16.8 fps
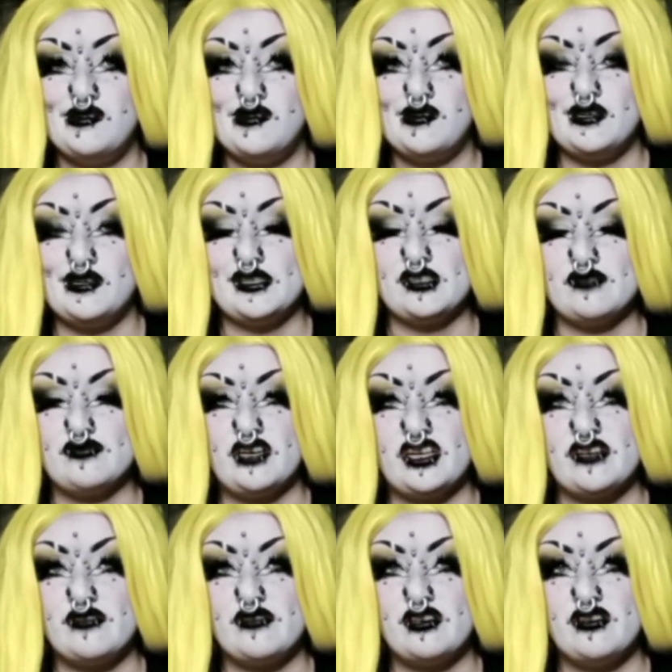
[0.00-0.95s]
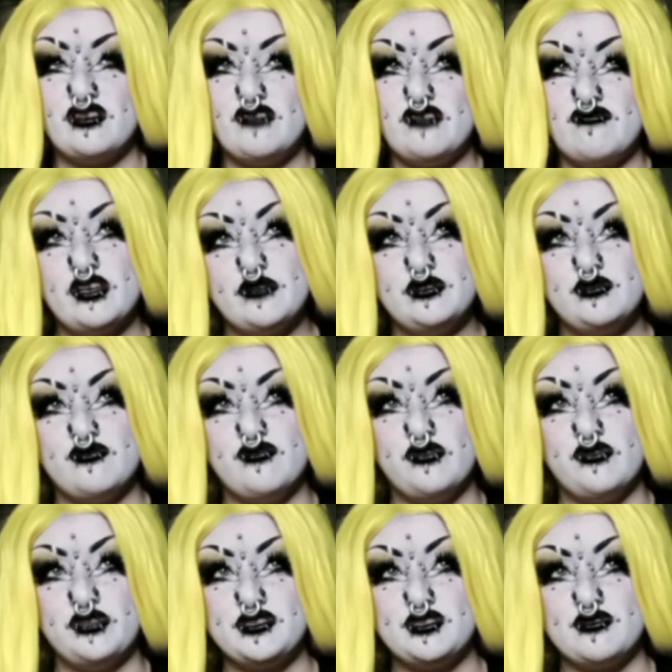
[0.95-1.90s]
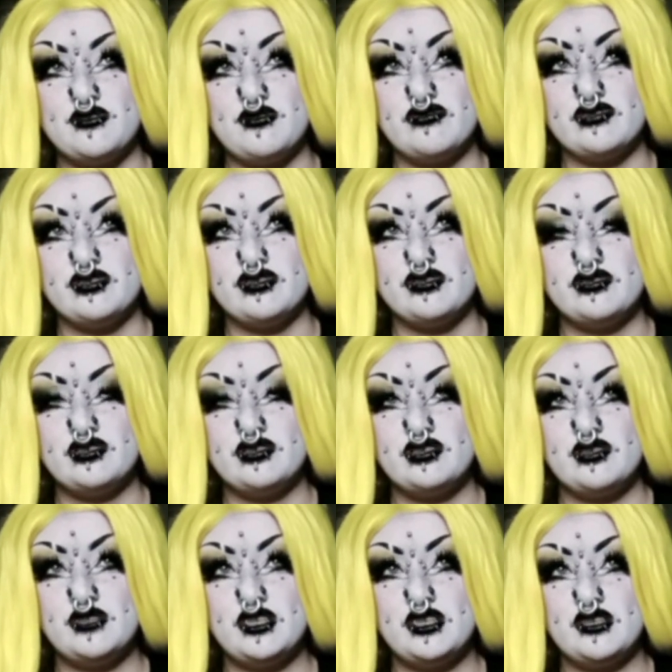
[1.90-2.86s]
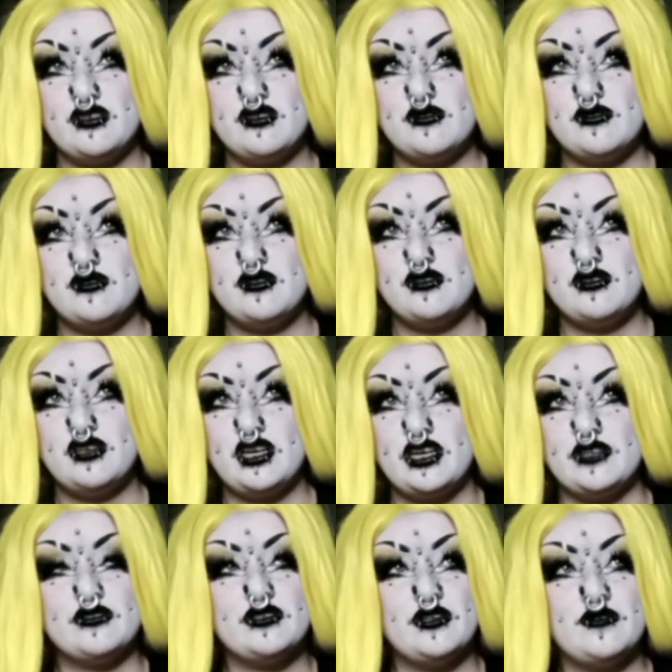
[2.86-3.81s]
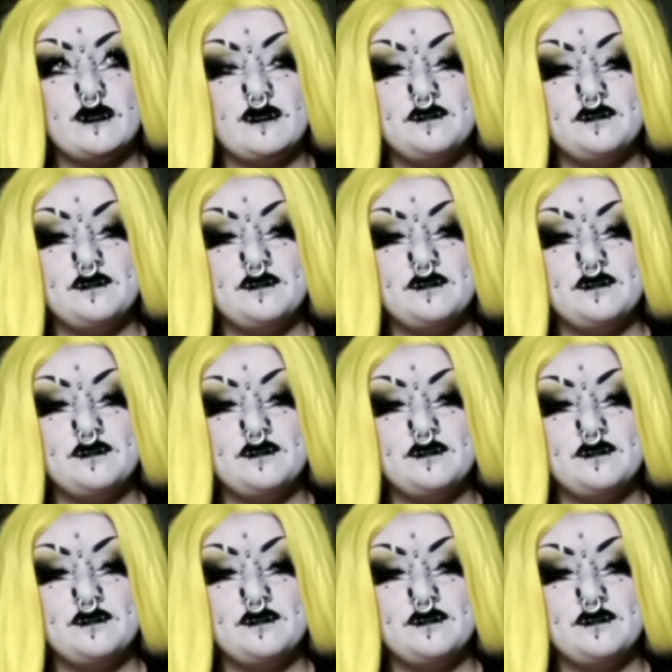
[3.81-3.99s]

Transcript: Like if I, if I would do a voiceover or something. I don't know.